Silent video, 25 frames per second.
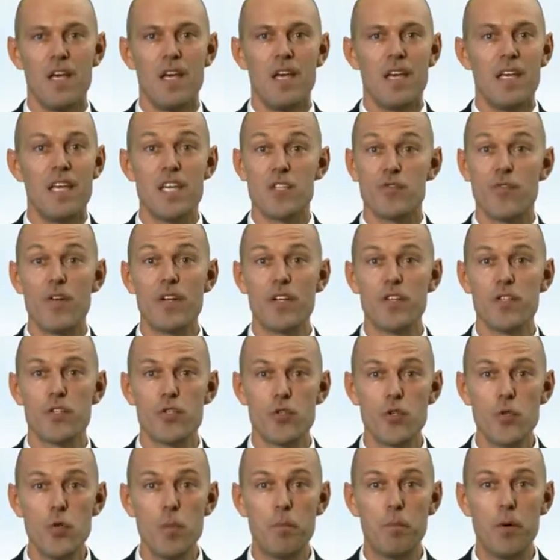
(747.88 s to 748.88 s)
He has written
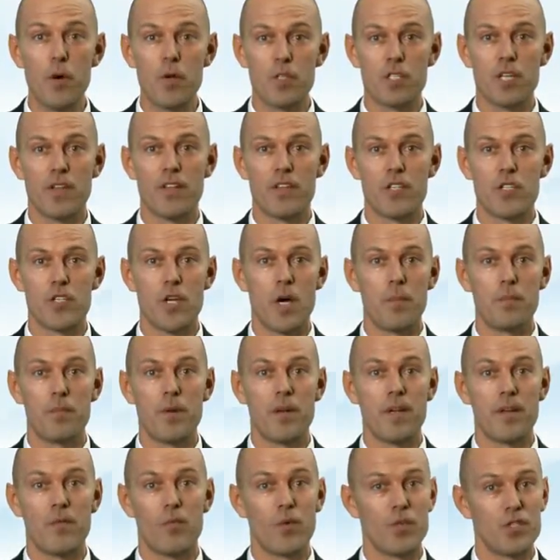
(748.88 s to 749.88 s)
2 books on the
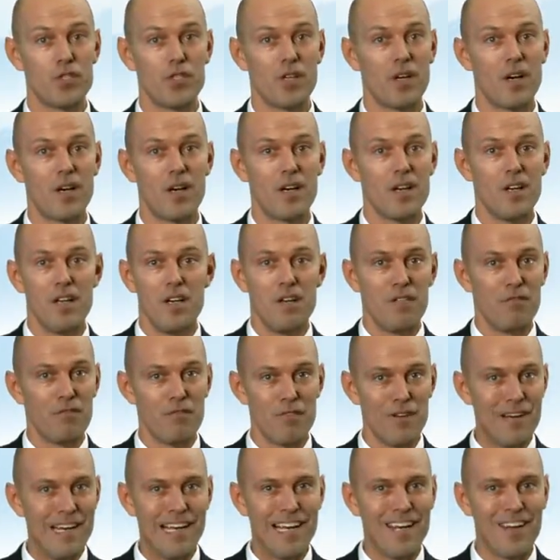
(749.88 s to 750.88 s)
subject which are
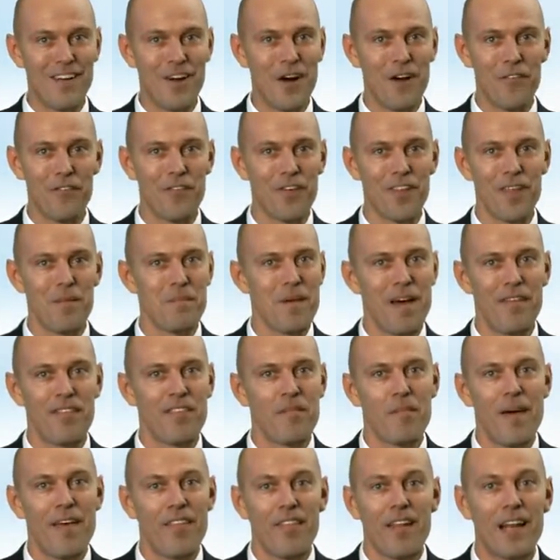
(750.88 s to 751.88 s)
really not for the
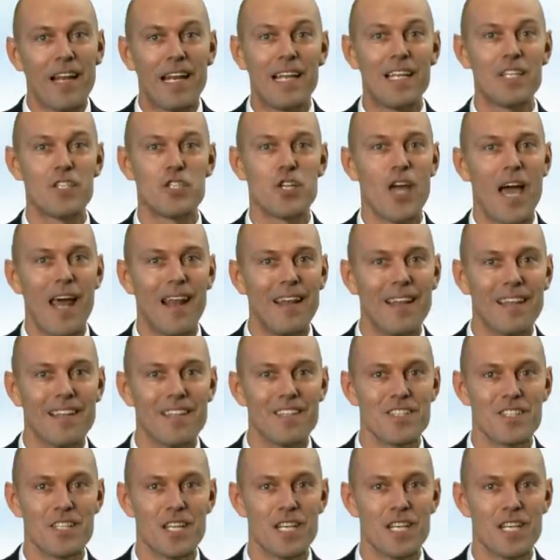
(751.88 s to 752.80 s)
mathematically challenged.